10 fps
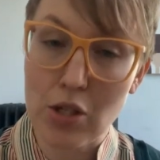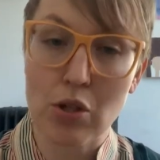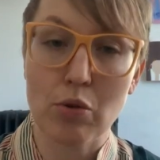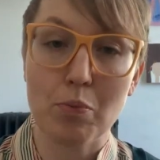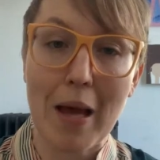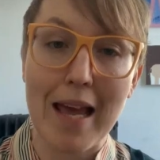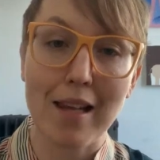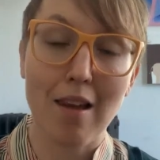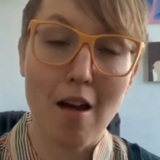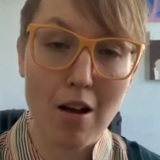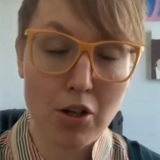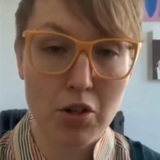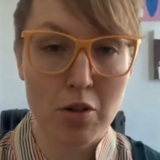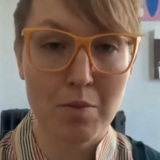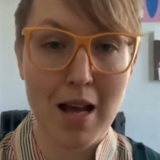to pay
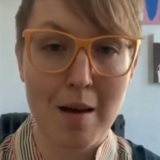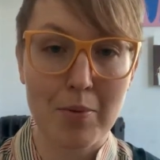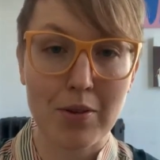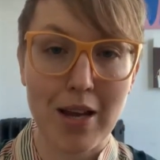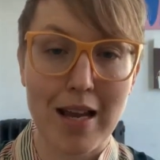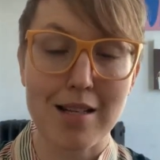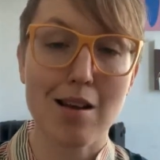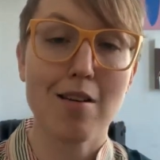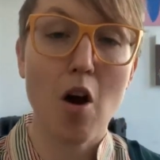long-term capital gains on